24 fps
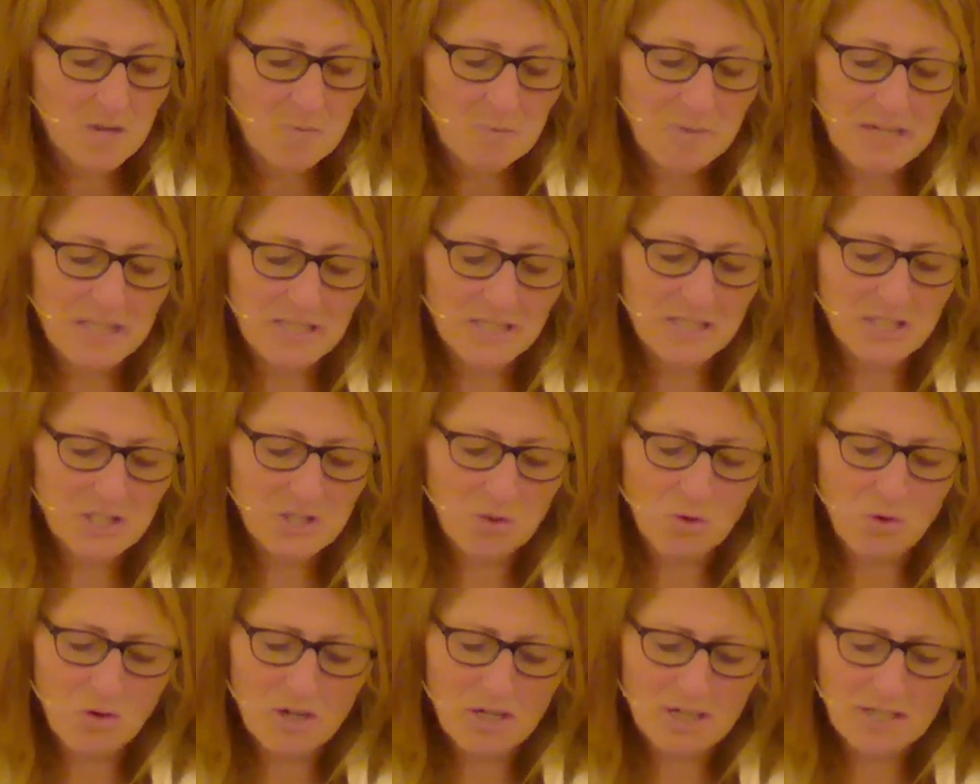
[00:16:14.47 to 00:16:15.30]
But in the
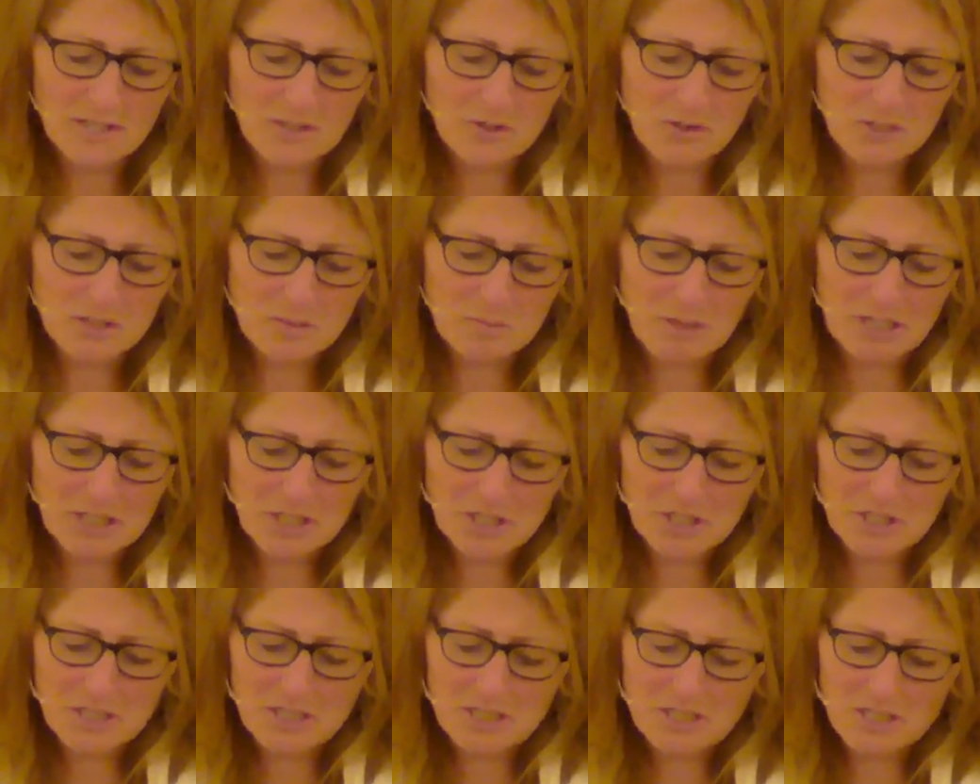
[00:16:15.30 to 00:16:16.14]
Torah, there is
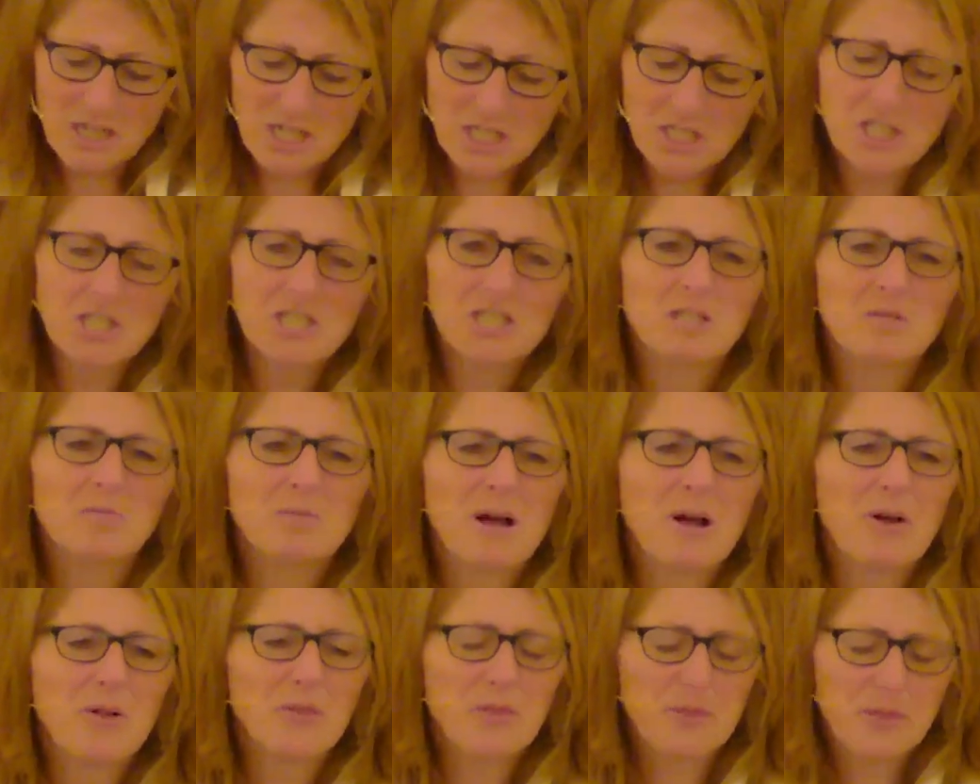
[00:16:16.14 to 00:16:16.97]
much discussion
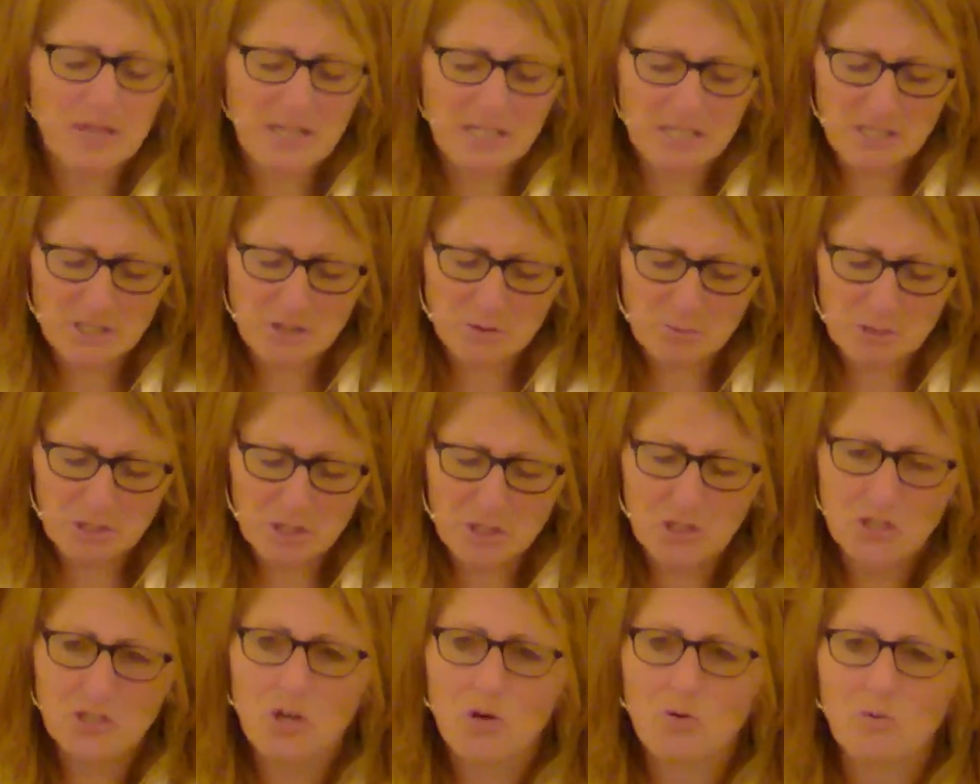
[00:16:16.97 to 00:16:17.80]
about things
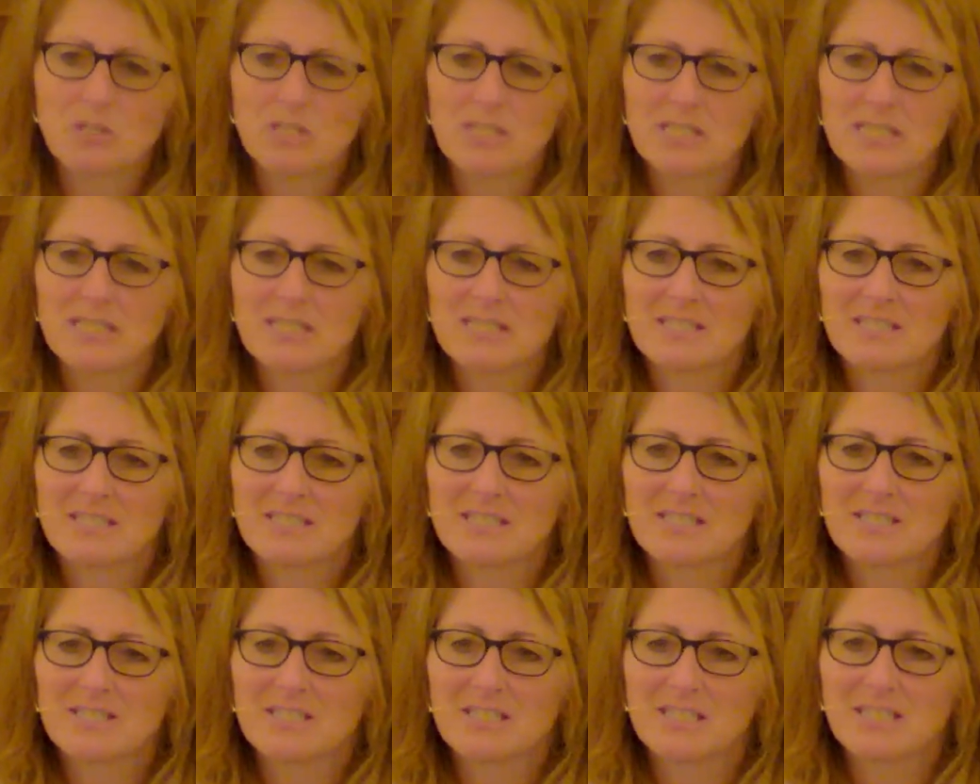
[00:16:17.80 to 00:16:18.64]
which don't
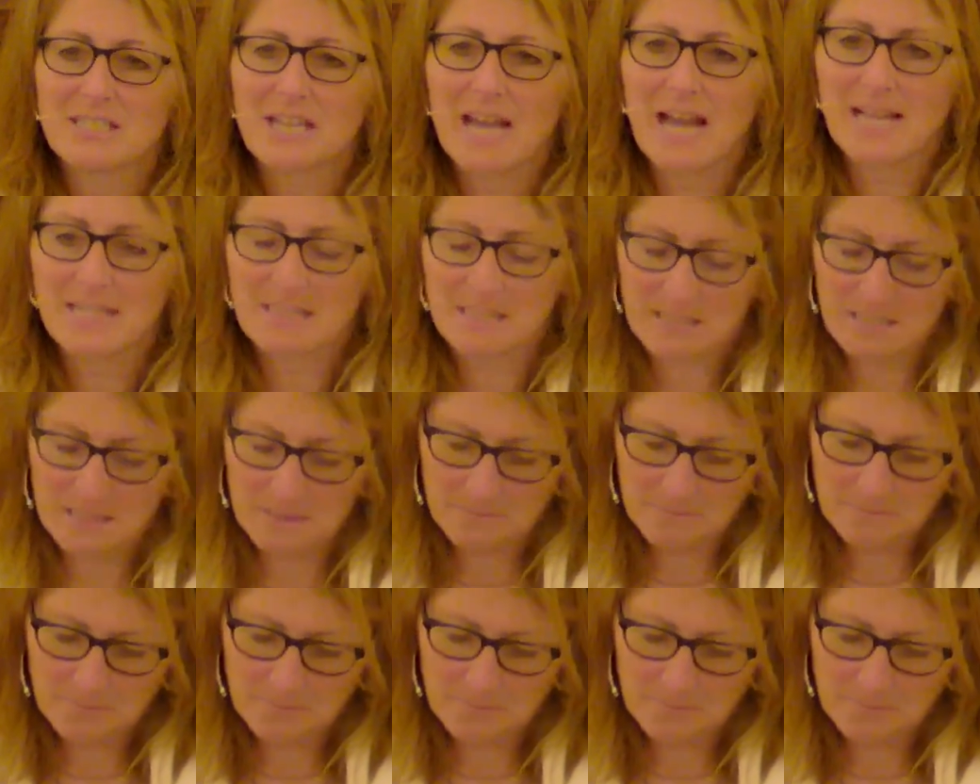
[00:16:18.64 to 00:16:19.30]
exist yet.